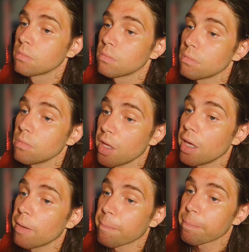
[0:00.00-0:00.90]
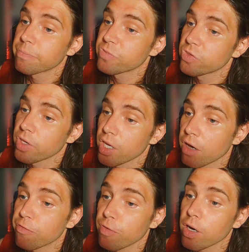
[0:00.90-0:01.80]
Yeah. See,
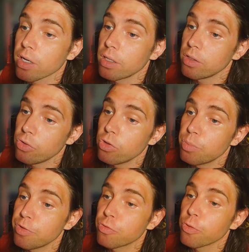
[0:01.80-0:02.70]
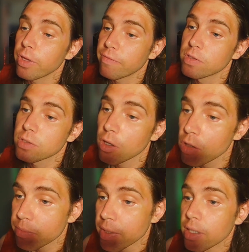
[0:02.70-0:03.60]
I fucking knew before you even
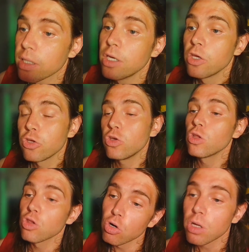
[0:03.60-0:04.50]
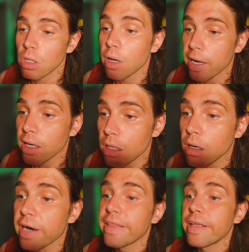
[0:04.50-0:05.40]
told me. You look like a
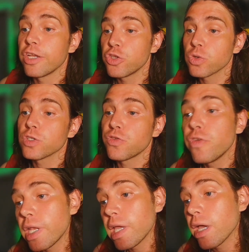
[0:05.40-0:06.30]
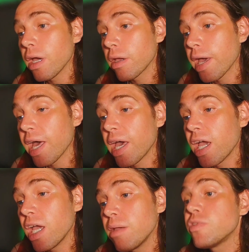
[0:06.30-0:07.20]
guy that enjoys video
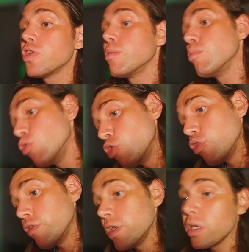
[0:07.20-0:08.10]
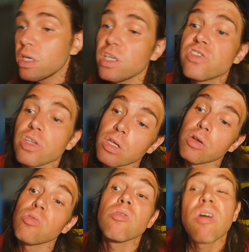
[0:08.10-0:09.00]
games and movies
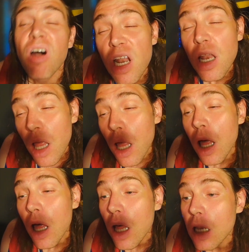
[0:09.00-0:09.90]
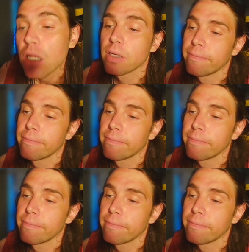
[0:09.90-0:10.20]
and whatnot.